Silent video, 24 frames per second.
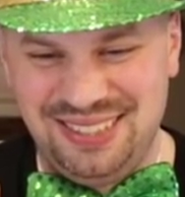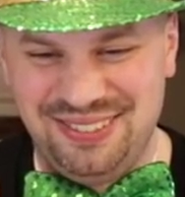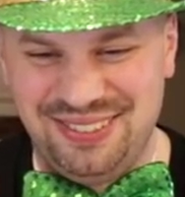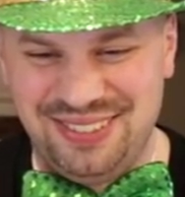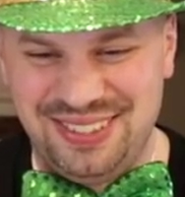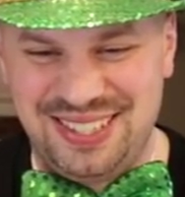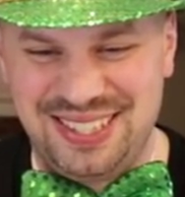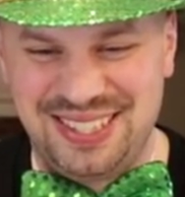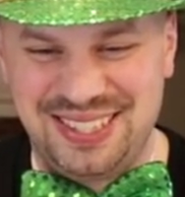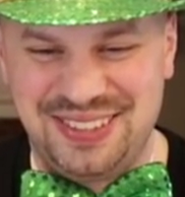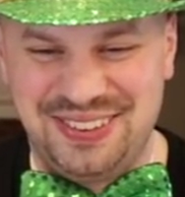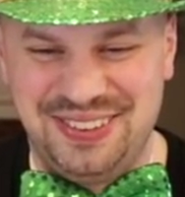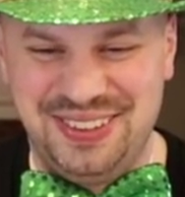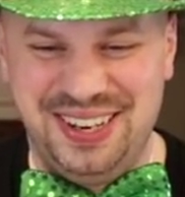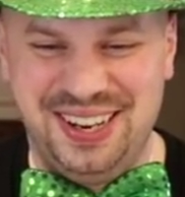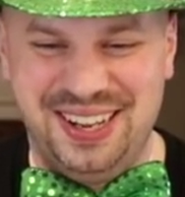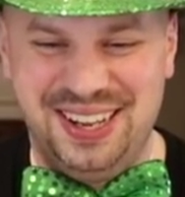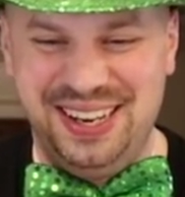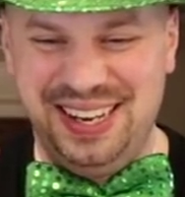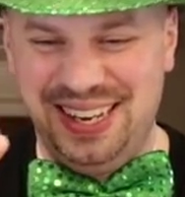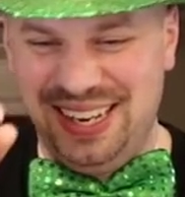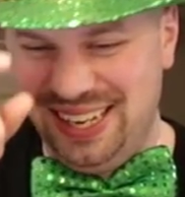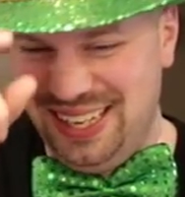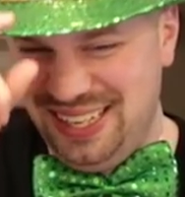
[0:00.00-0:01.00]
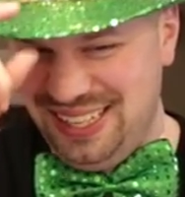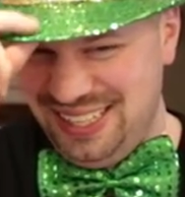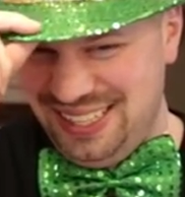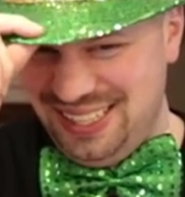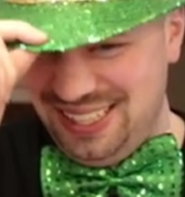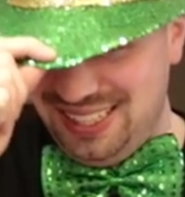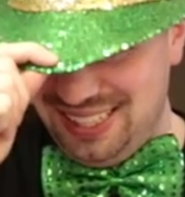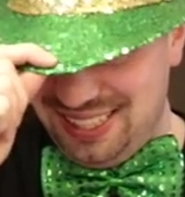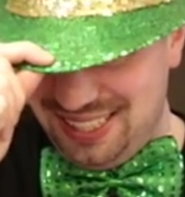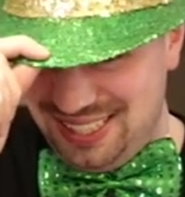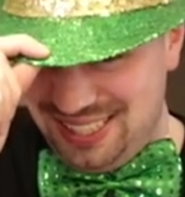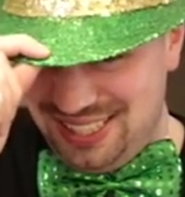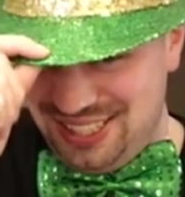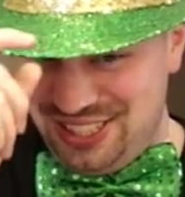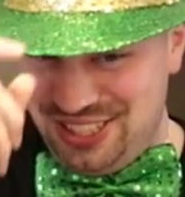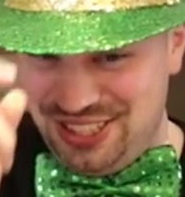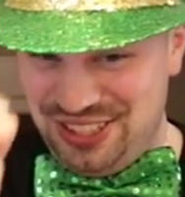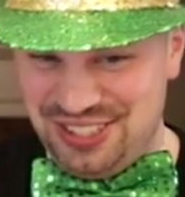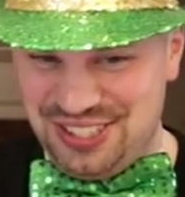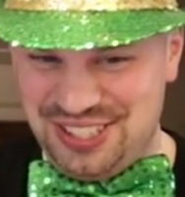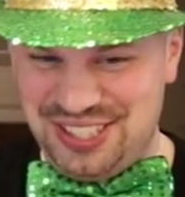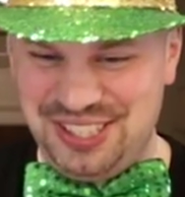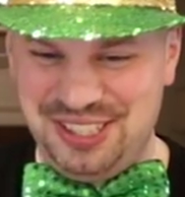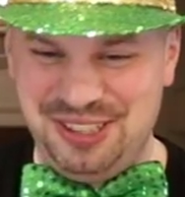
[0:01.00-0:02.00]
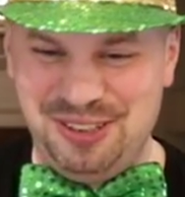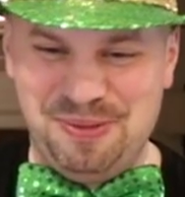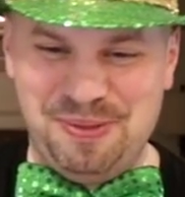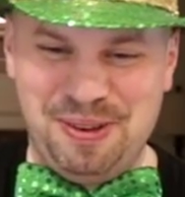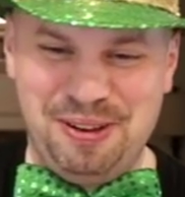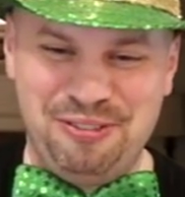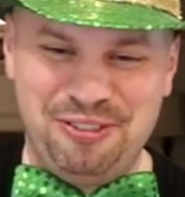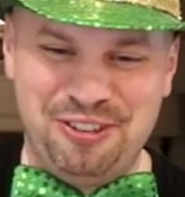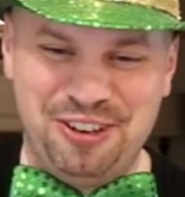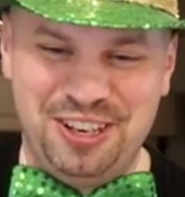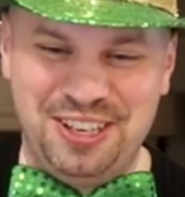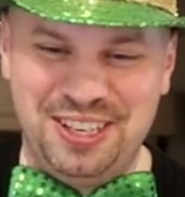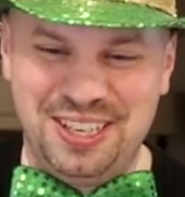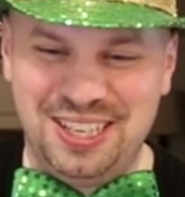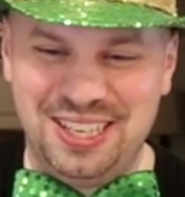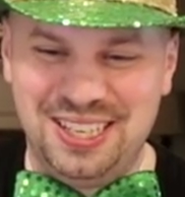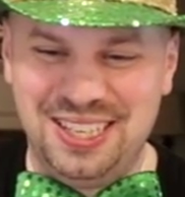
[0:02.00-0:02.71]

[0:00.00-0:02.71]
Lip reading: What's going on? Cheers to you, my friend.